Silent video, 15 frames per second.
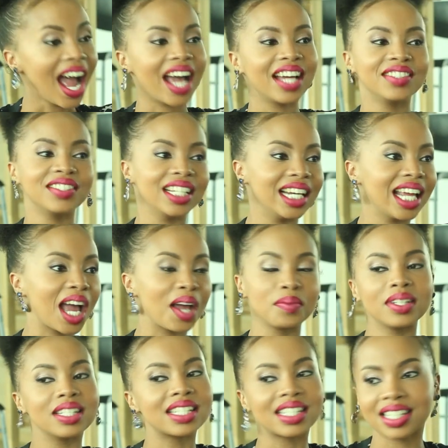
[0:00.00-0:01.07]
I really
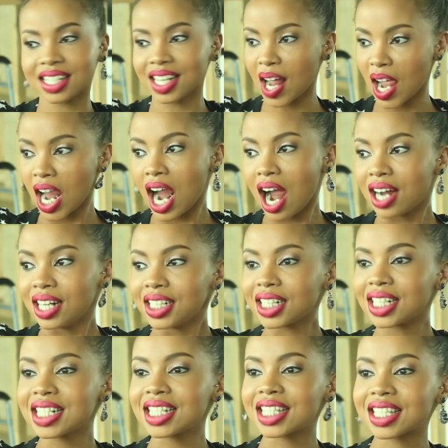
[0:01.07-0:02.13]
am. It's.
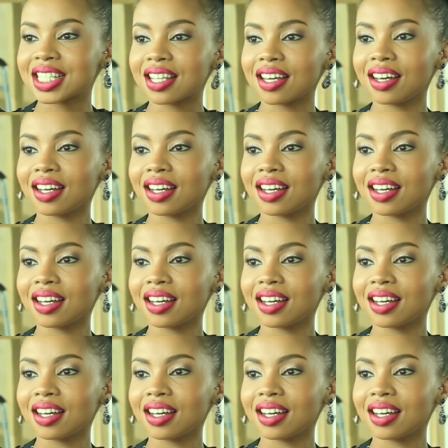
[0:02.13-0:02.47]
It's.